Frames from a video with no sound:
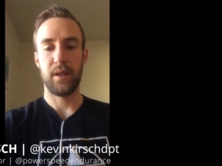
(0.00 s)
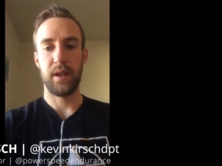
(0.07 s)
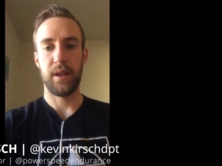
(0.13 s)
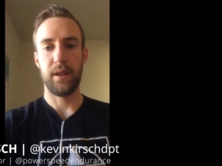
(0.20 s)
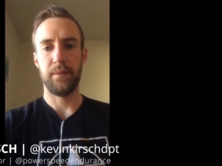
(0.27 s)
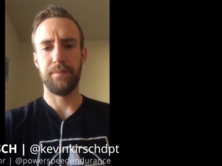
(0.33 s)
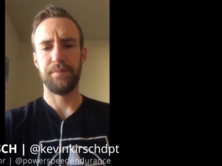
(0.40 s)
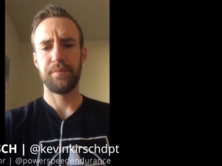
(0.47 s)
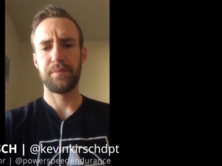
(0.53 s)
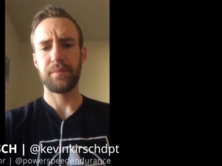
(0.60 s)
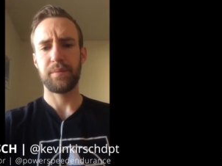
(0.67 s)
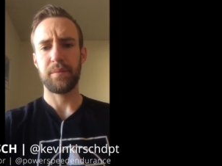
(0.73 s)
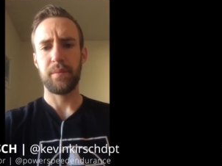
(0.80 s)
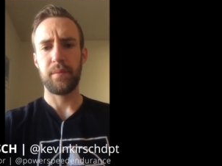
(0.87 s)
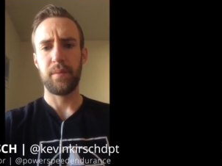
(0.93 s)
And
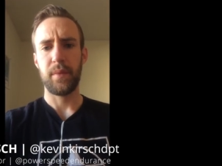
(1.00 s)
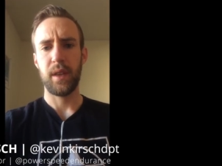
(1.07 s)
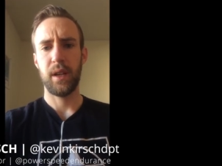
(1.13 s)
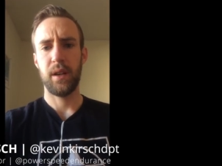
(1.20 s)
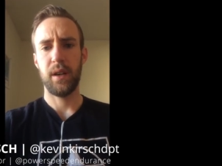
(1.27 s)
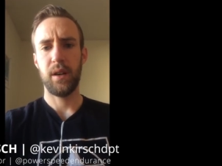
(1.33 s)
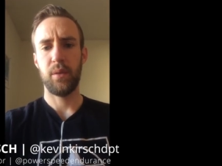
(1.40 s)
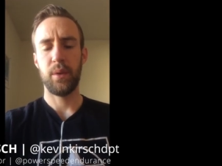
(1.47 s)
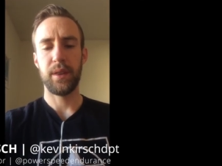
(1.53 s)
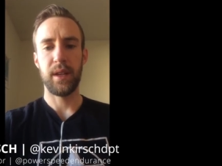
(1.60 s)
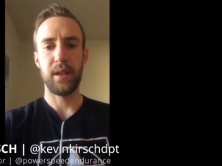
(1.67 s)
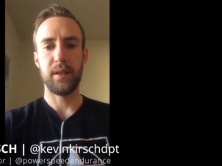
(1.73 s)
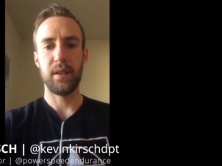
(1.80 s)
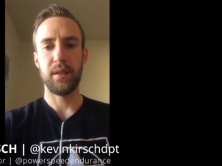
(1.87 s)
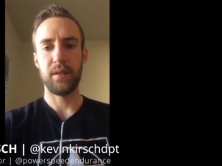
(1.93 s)
what
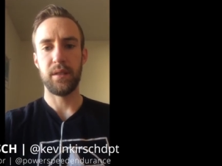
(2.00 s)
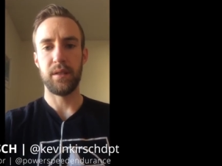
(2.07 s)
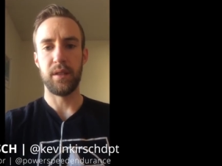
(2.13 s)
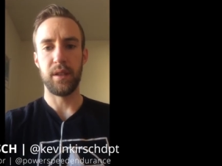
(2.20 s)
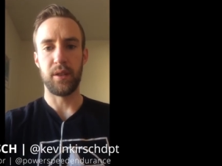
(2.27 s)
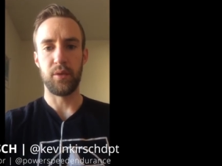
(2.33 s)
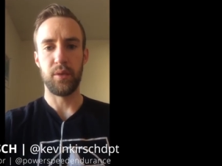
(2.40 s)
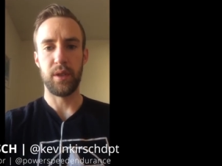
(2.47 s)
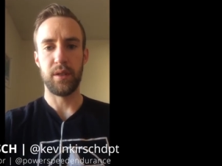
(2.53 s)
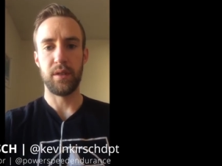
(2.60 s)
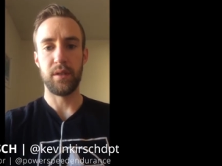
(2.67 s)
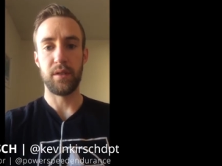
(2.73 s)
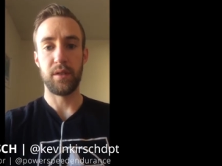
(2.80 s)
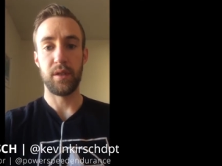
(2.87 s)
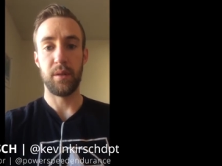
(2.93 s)
that does is it
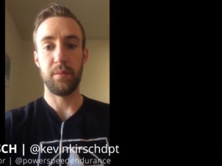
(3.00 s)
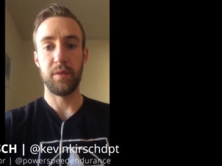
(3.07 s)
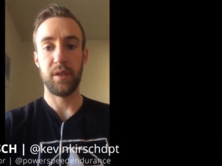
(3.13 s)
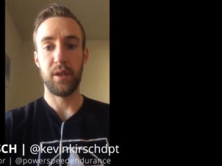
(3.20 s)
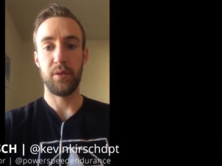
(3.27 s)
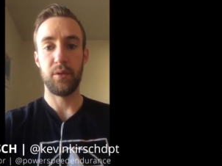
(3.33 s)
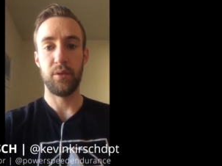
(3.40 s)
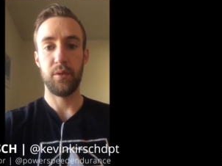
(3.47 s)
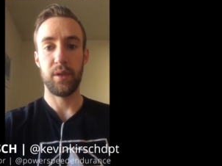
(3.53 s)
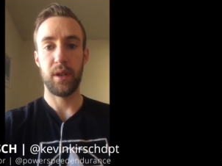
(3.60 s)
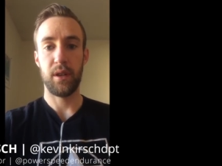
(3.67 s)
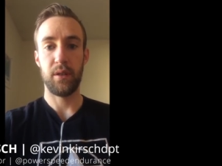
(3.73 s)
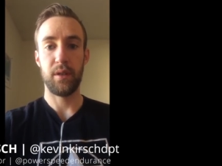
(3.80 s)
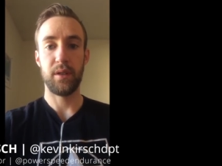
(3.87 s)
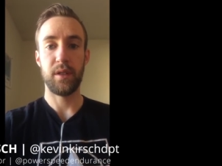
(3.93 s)
increases some CO2
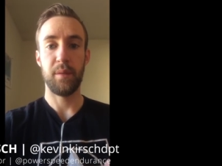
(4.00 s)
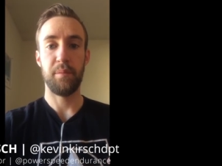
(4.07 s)
tolerance.